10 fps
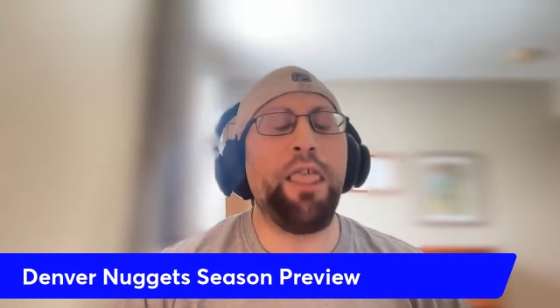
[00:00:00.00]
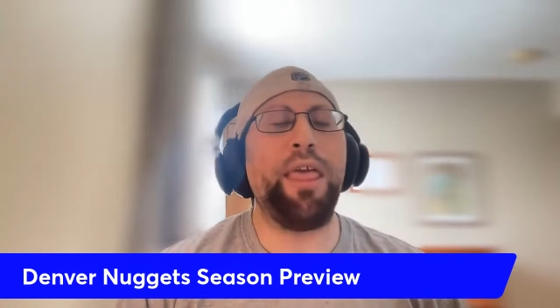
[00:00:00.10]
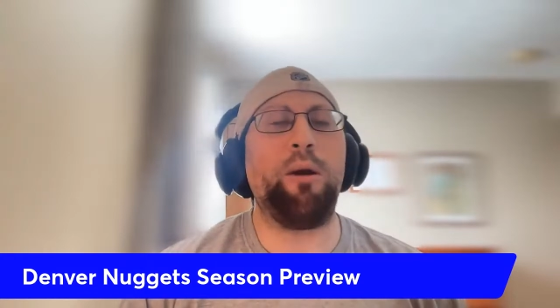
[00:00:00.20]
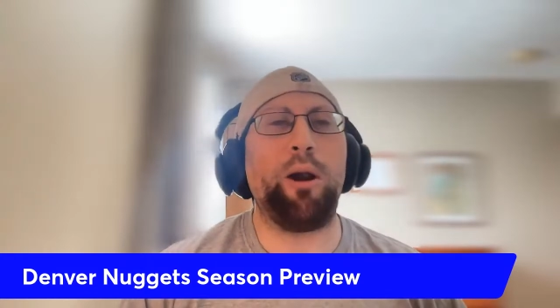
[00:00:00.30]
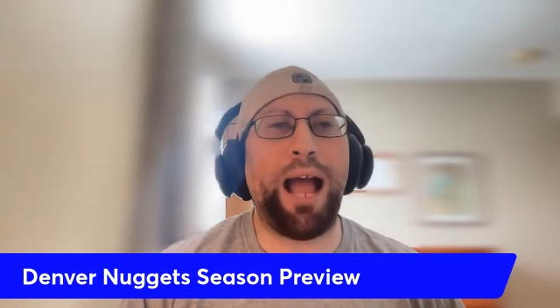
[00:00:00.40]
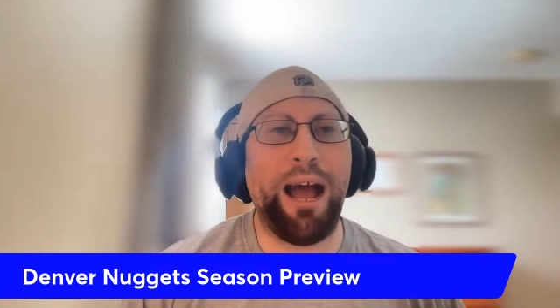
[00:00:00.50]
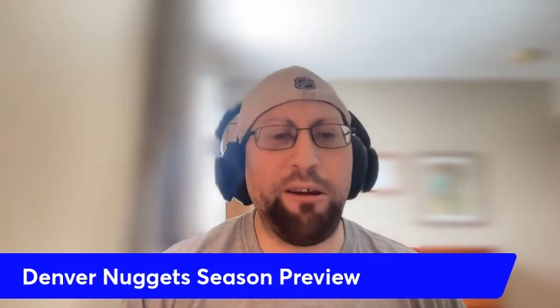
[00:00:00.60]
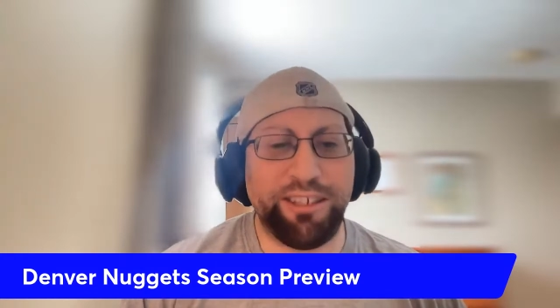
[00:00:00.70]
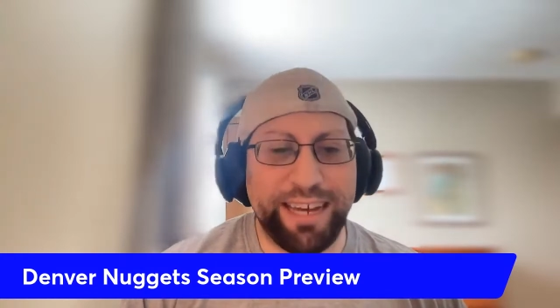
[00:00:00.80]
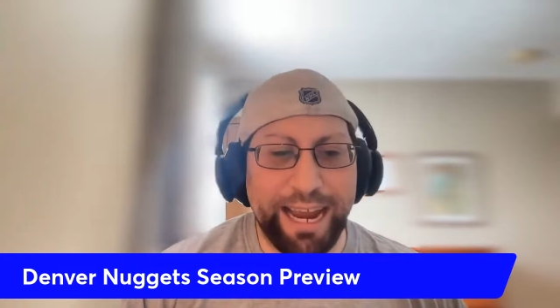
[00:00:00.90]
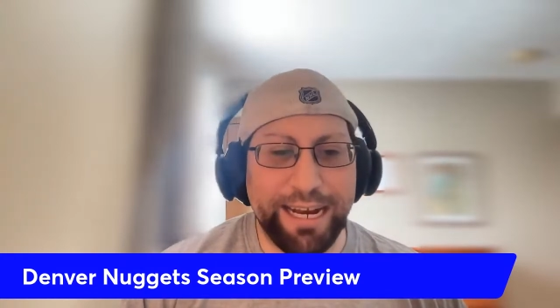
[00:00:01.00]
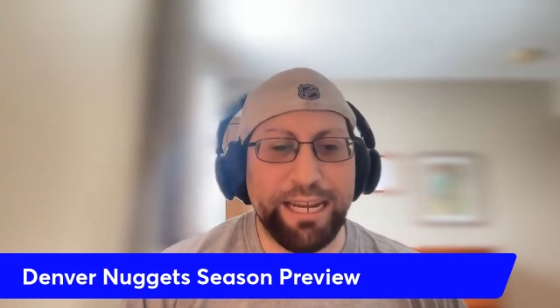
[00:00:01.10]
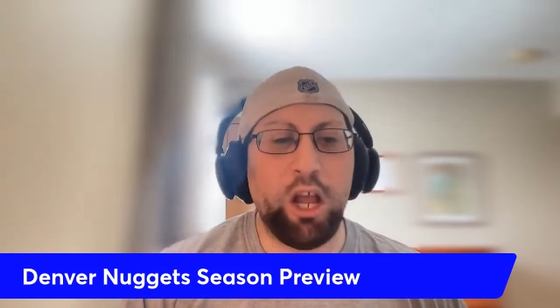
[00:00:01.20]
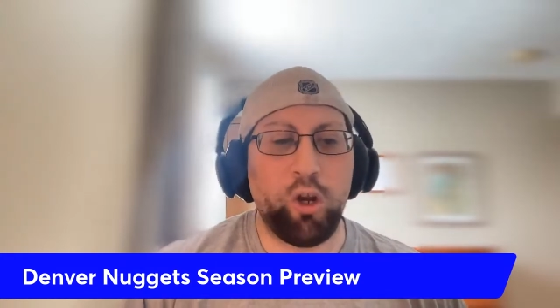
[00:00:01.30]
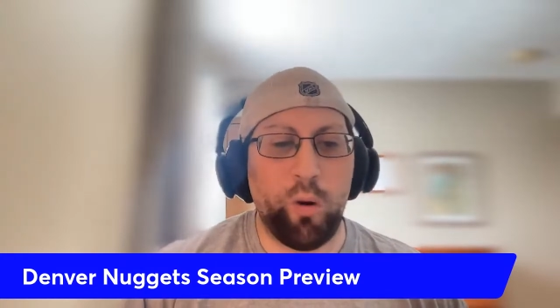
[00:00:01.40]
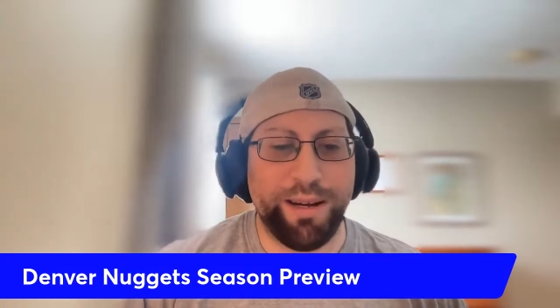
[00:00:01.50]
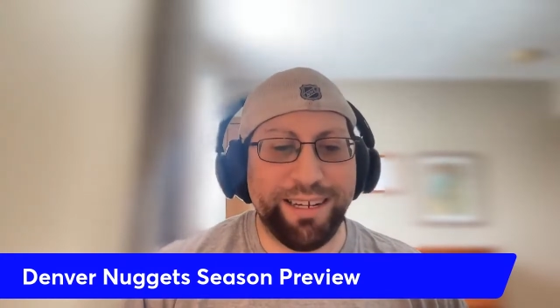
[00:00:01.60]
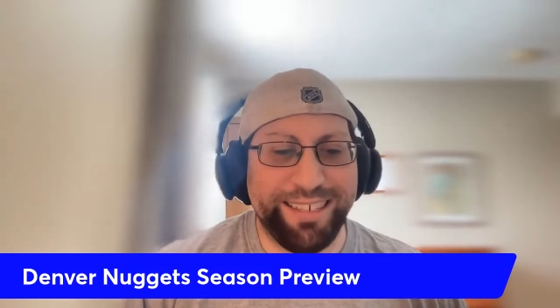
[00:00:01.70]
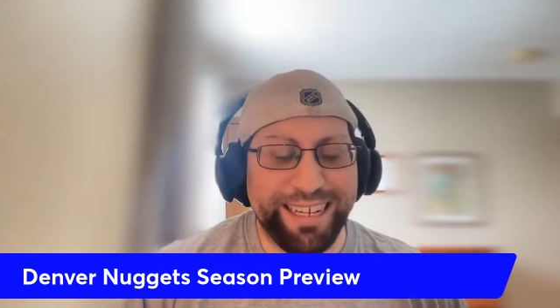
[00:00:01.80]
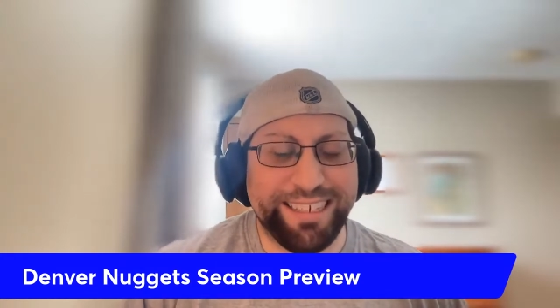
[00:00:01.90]
they were outstanding, going
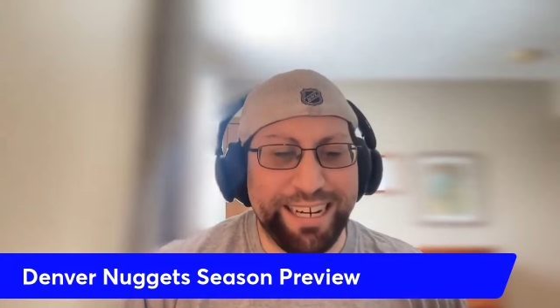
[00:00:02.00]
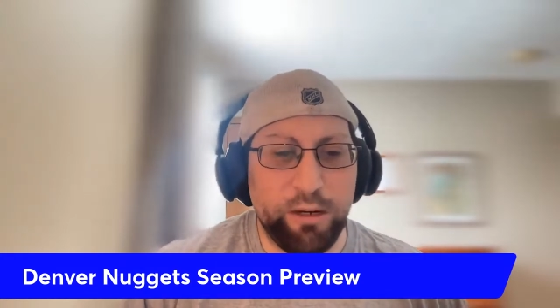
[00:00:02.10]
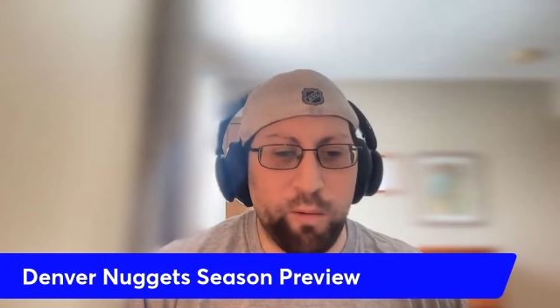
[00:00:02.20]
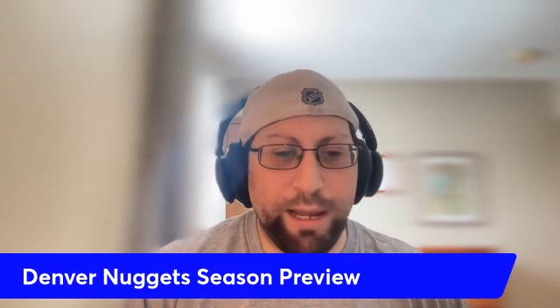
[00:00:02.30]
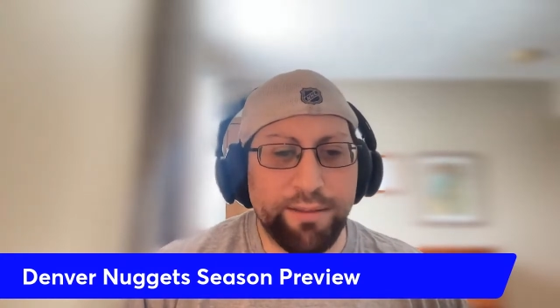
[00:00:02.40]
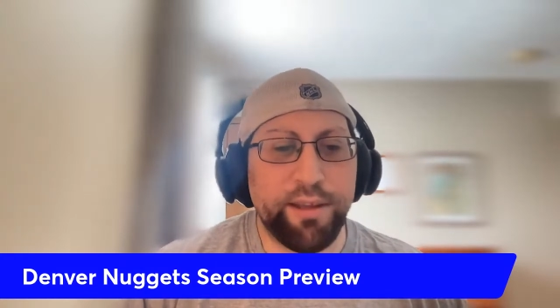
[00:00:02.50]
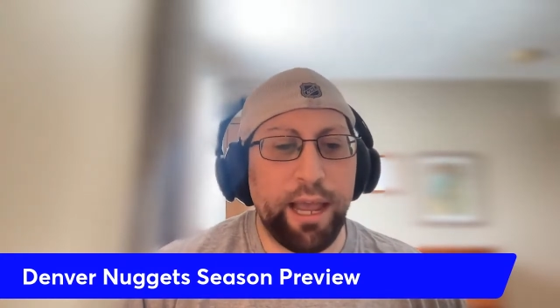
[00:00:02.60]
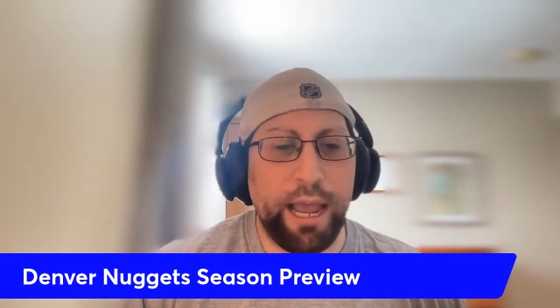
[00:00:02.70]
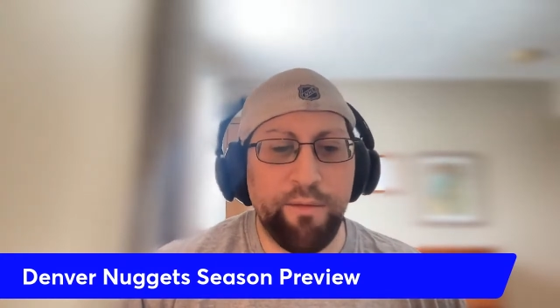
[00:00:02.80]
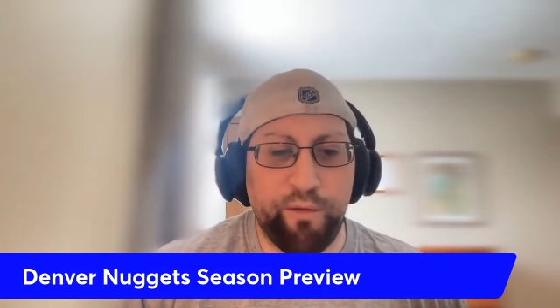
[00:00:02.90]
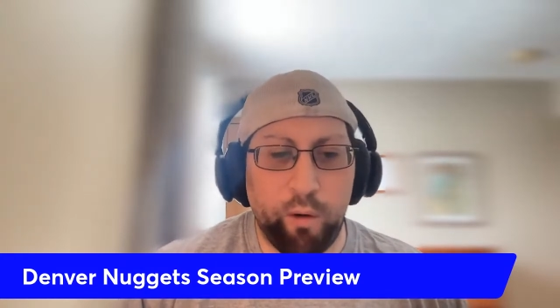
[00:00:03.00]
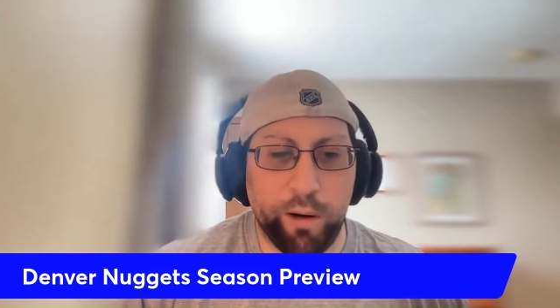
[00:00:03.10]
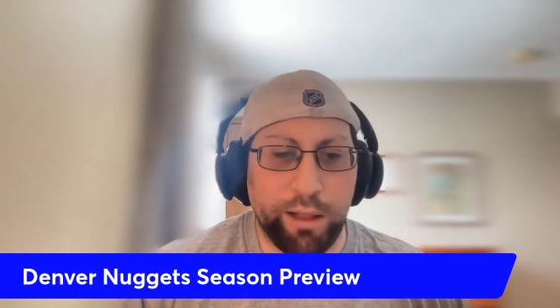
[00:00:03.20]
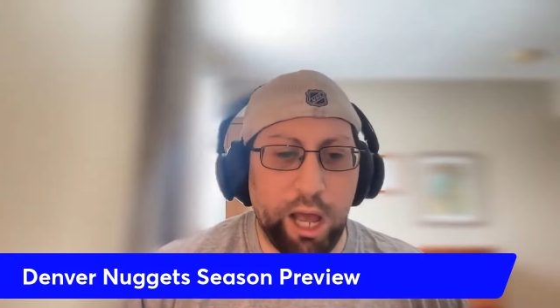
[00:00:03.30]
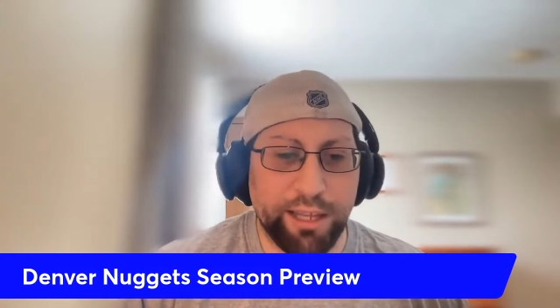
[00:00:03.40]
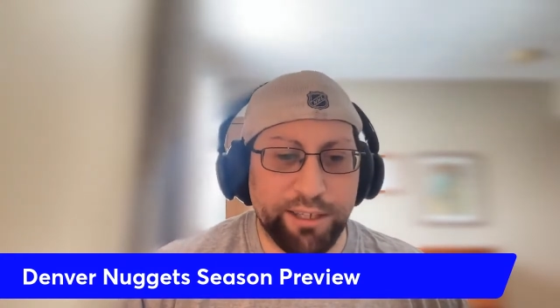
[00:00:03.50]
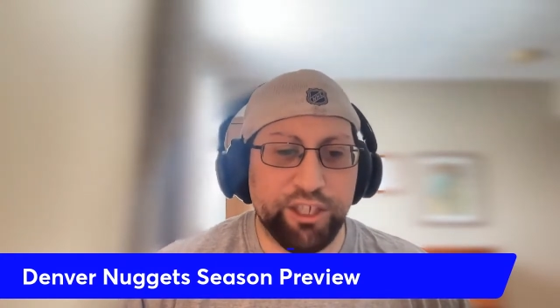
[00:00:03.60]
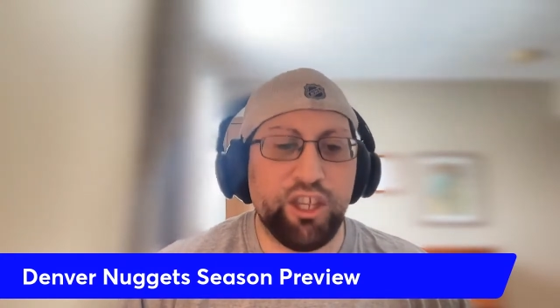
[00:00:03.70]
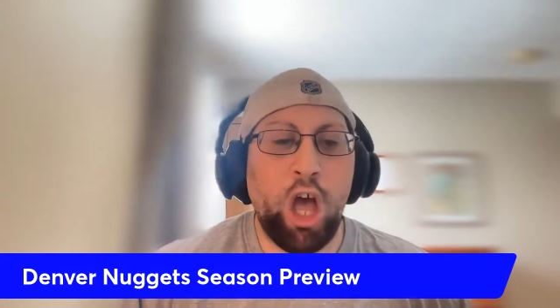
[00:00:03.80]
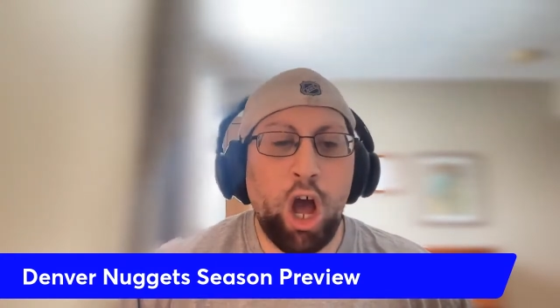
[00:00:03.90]
16 wins and 4
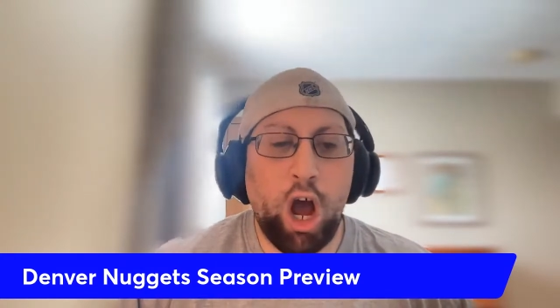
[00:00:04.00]
losses